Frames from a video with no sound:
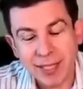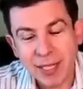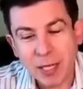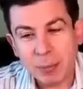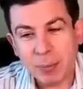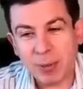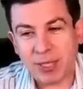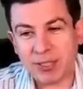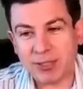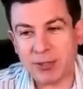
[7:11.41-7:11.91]

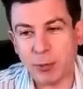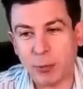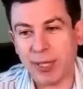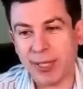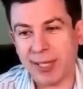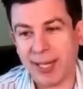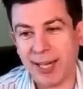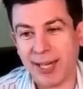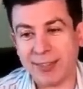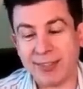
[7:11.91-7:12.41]
Oh, because the way
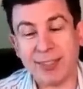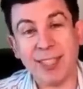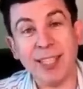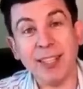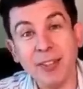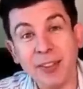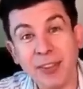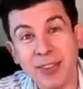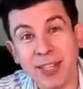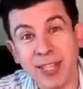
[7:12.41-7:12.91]
cats
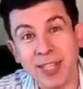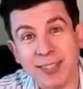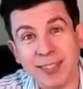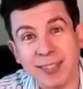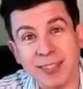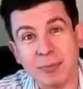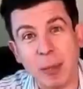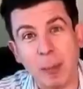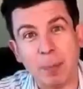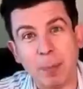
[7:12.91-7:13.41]
kill things
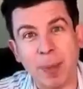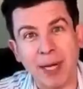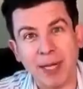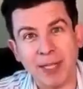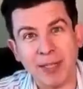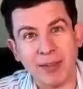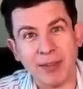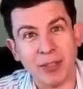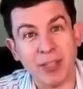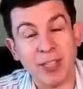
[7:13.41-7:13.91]
is by
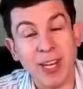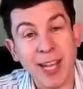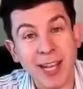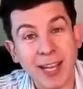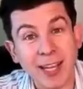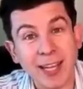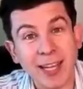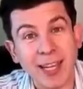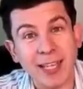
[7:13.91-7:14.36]
biting their neck